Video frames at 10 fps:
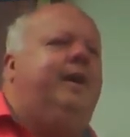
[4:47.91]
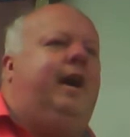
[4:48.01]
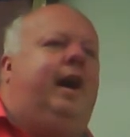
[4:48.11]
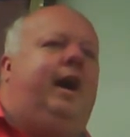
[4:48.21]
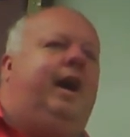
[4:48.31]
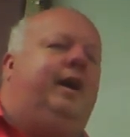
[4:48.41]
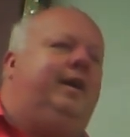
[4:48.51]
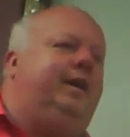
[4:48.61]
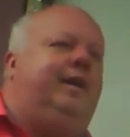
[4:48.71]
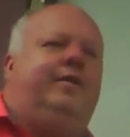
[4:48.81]

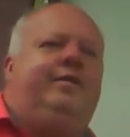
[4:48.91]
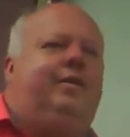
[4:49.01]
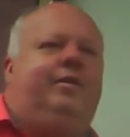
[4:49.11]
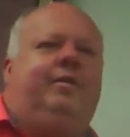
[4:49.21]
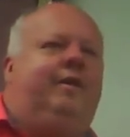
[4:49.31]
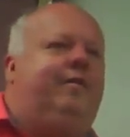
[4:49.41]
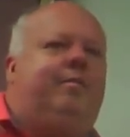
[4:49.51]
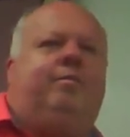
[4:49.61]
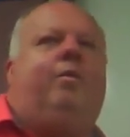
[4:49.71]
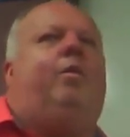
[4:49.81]
It gives you
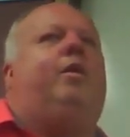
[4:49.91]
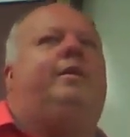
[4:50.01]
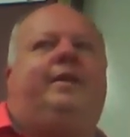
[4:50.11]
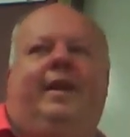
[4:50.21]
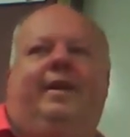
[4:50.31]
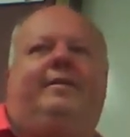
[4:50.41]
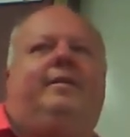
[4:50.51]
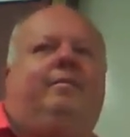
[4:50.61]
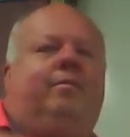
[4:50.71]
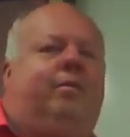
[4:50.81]
even more tests
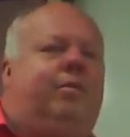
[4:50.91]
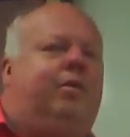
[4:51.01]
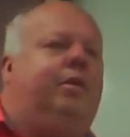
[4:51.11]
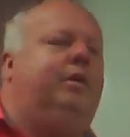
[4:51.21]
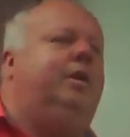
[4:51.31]
and more